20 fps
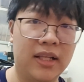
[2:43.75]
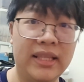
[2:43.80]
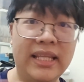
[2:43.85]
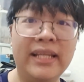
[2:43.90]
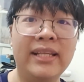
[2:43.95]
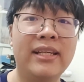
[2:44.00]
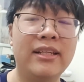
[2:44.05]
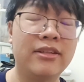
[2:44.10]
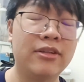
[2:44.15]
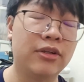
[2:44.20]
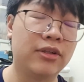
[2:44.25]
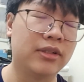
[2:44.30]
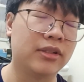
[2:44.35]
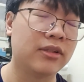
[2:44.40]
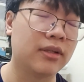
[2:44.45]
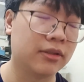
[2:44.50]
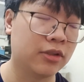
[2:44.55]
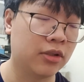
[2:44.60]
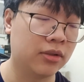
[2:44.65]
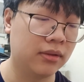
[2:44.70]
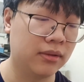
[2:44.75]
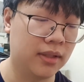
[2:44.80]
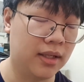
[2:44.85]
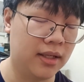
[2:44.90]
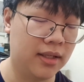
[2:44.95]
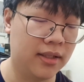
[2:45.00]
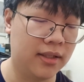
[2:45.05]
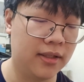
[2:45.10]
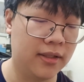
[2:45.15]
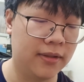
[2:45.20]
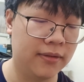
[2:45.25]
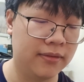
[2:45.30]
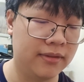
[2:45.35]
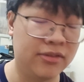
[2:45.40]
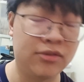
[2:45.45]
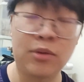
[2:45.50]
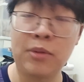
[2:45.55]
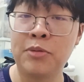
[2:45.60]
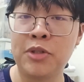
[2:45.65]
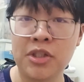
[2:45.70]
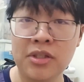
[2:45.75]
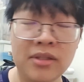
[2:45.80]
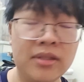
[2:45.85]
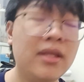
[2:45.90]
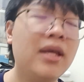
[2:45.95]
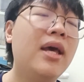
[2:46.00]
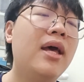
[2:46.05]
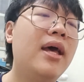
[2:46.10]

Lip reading: Link in the description.